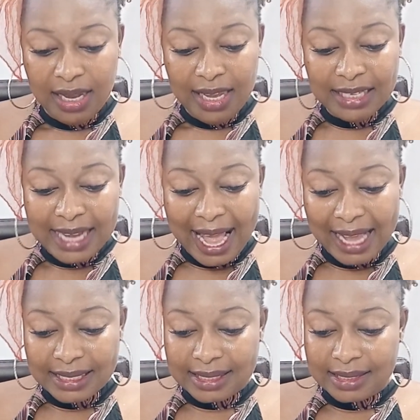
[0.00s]
It
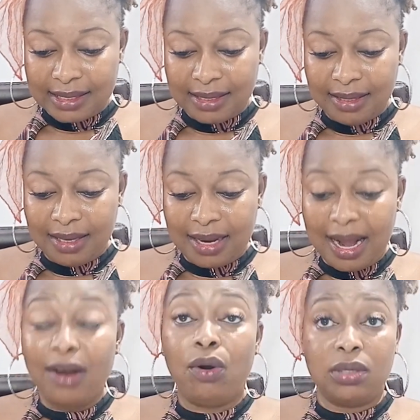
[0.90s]
has
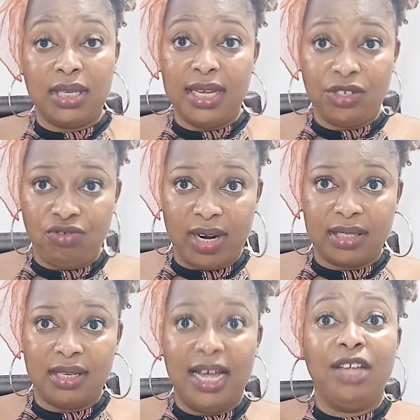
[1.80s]
carrot
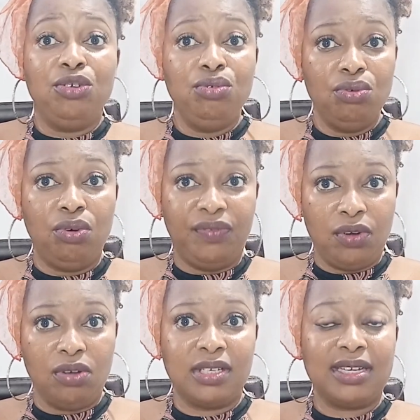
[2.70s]
extract, and you know, of
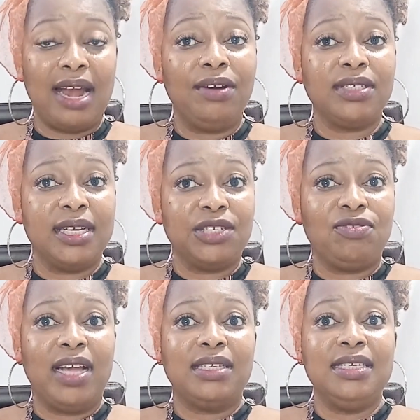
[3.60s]
course, carrot
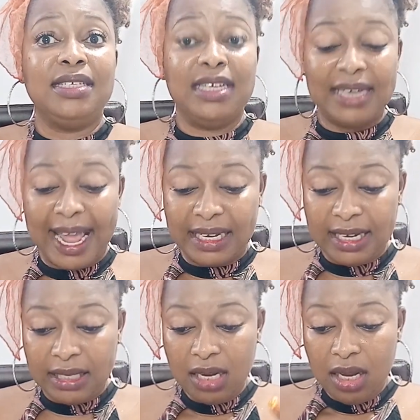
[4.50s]
extract is a lightening